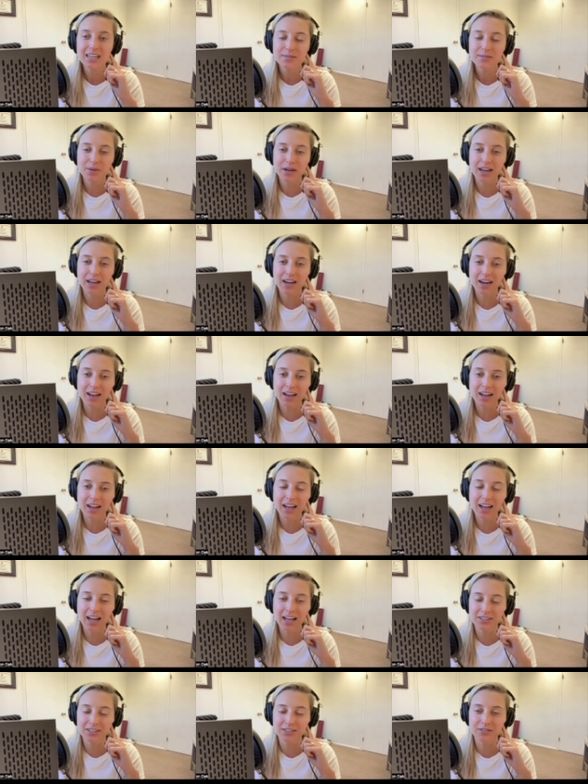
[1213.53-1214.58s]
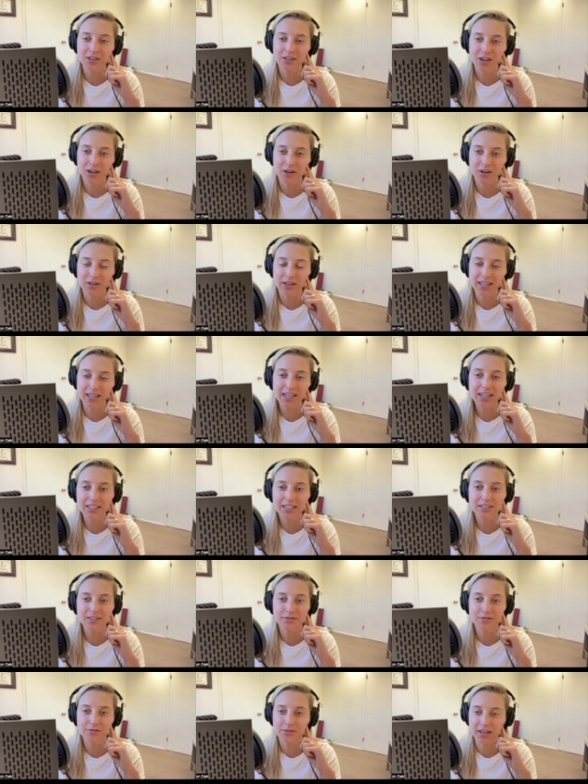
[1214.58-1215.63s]
But as you know, it's
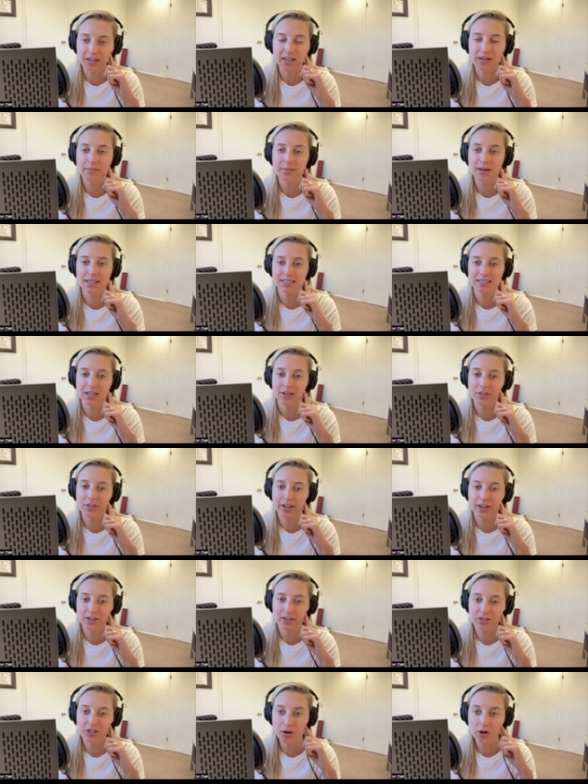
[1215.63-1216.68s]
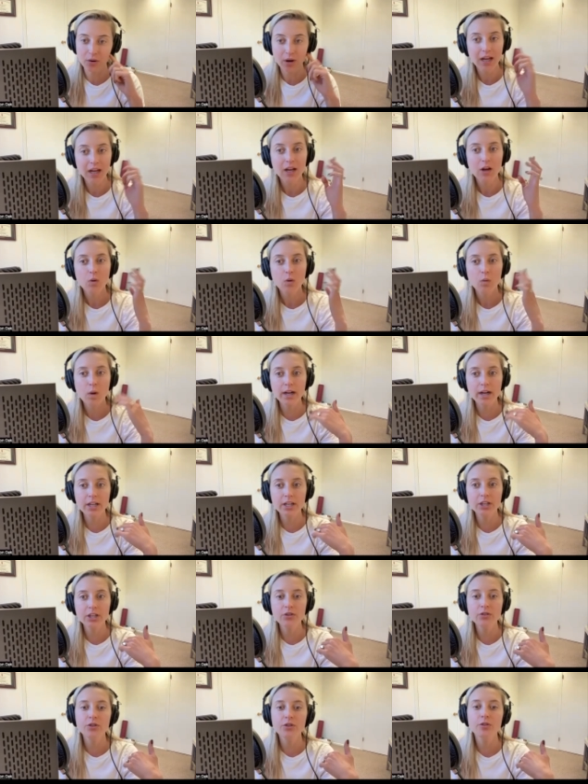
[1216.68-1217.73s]
a freaking mess out there. So what can
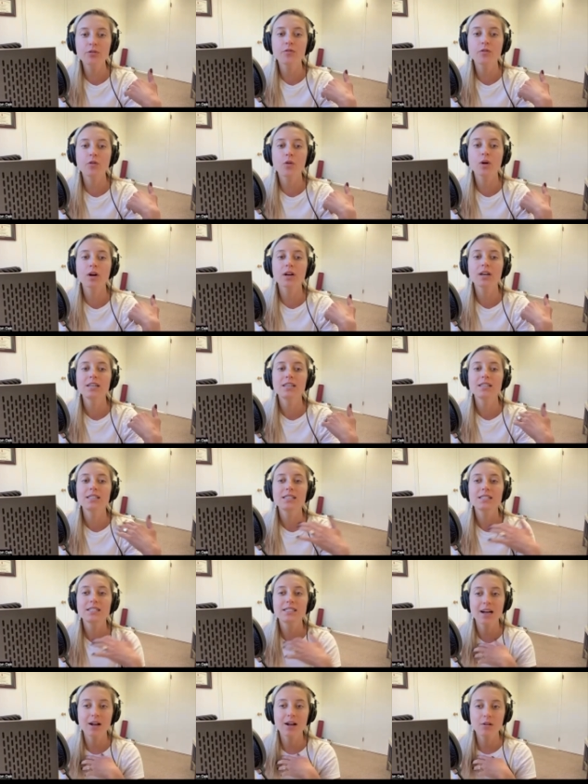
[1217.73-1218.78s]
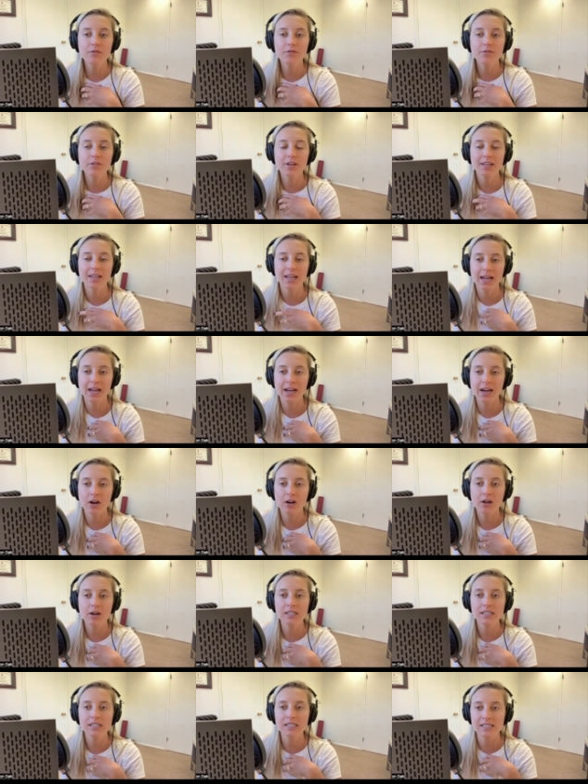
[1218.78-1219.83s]
you do for self-care
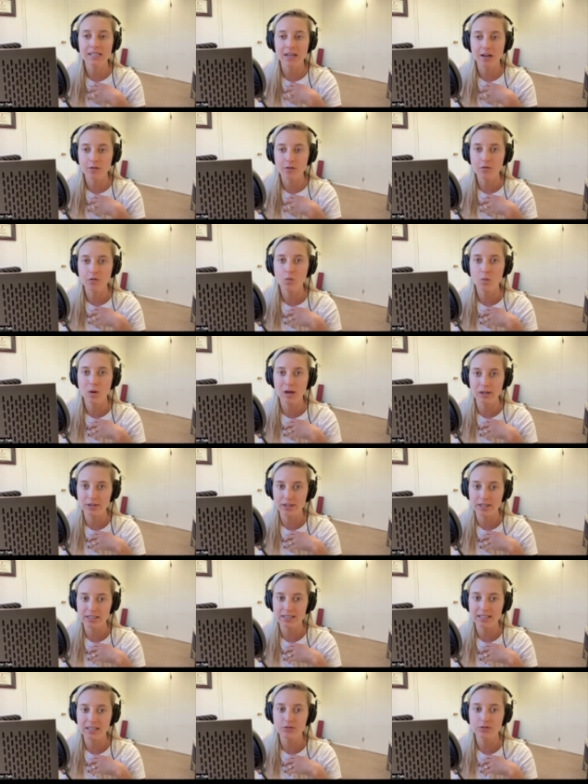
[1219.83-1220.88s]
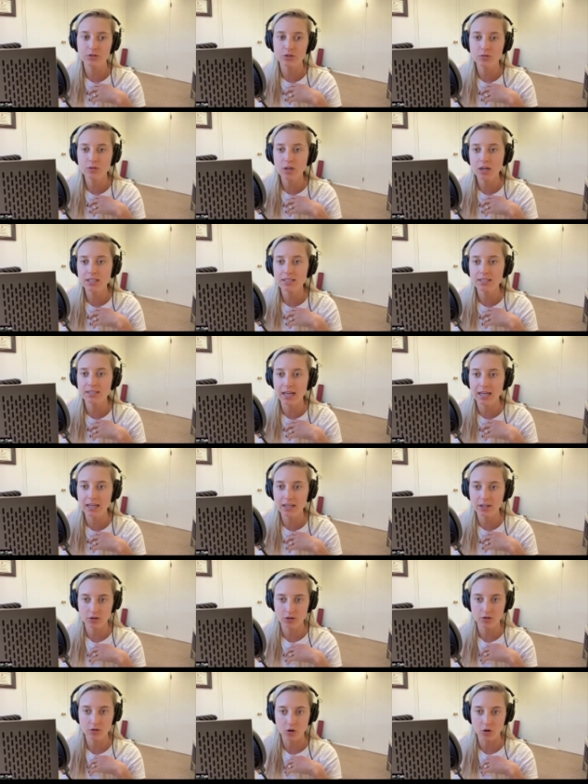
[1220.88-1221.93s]
and self-wellness? Now, do not set
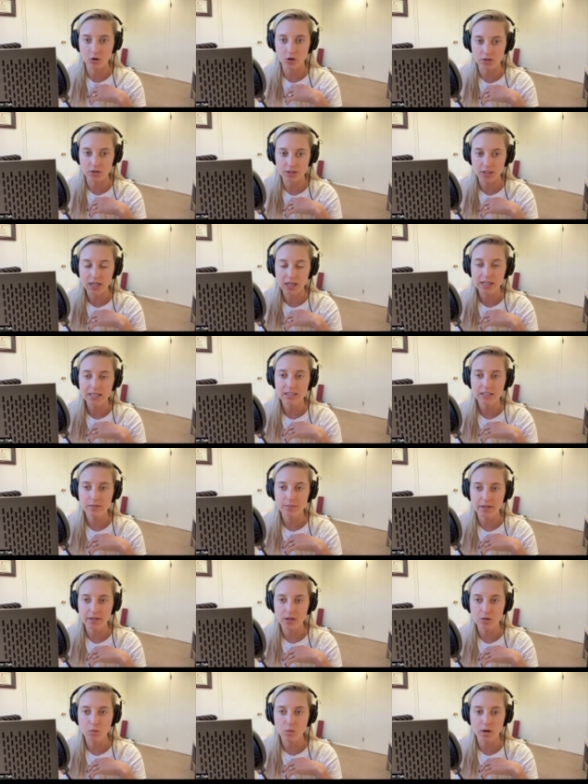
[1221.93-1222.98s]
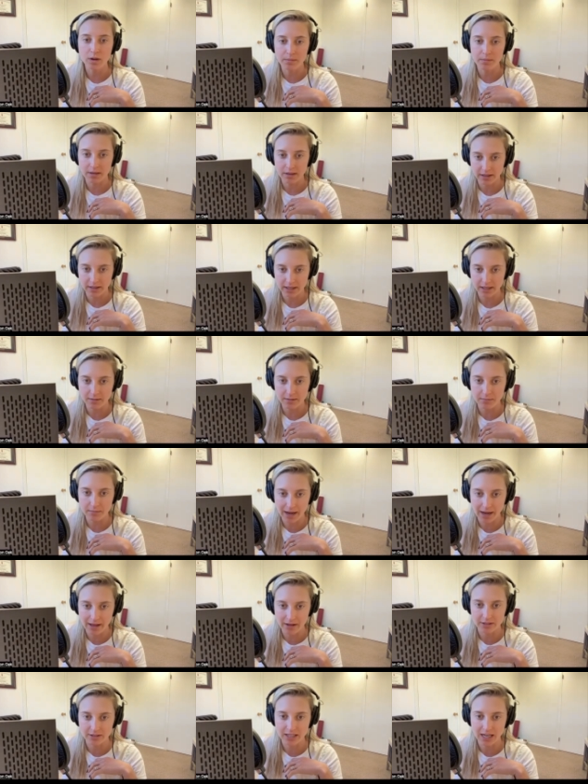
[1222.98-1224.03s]
your goals to be one million
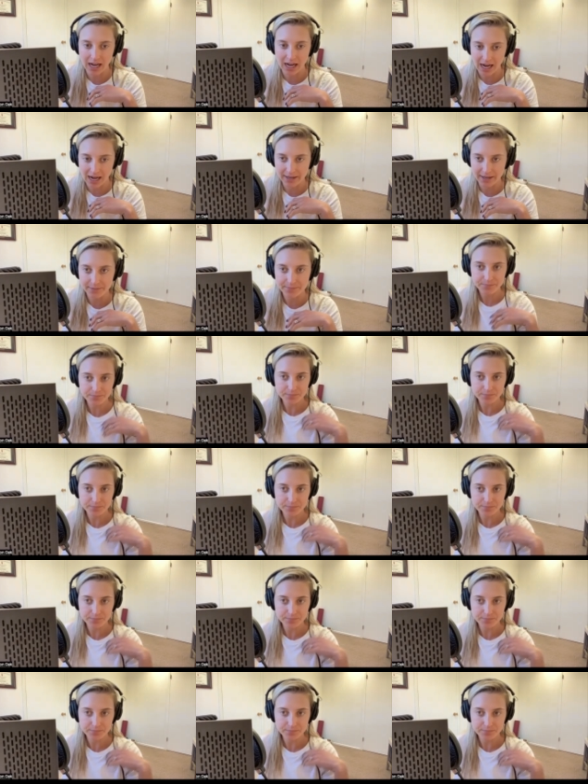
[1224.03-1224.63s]
miles high.